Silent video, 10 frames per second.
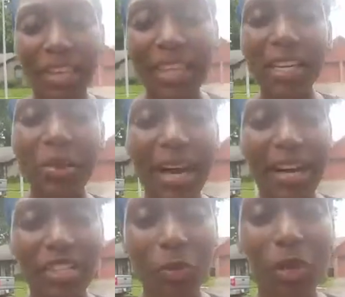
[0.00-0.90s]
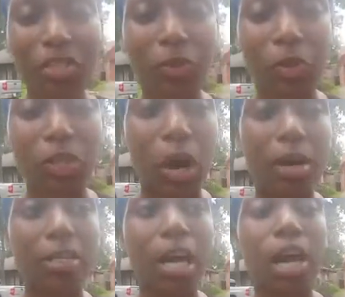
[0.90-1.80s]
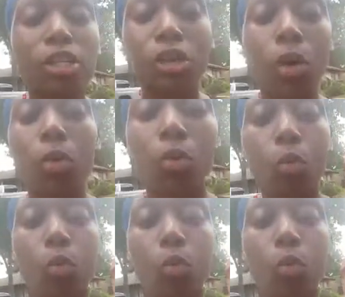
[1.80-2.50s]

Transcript: thank you guys so much for those hearts so